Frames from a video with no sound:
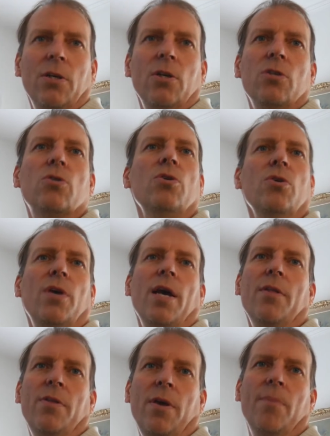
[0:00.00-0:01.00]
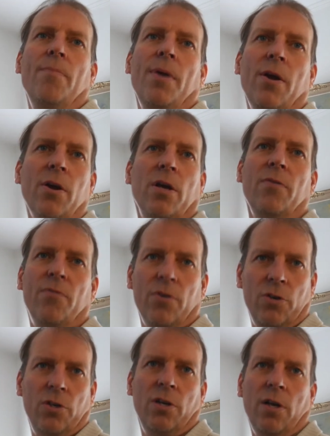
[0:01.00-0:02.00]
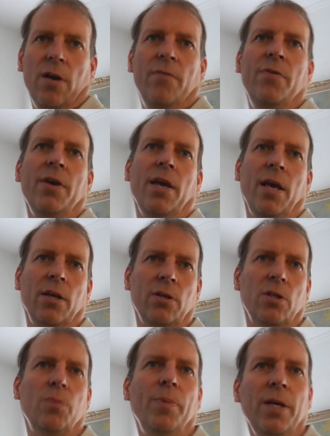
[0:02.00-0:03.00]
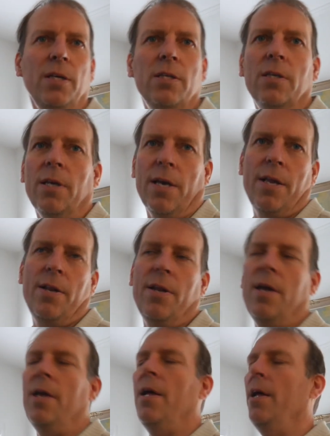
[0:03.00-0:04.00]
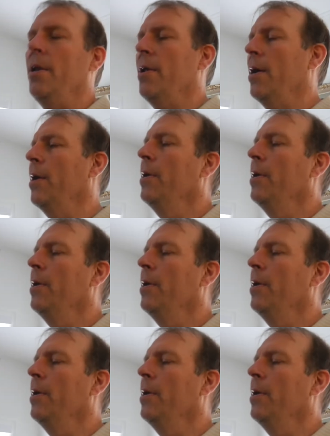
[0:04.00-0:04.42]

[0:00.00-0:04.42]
Hmm. So you get the American version of the English piece, and and uh,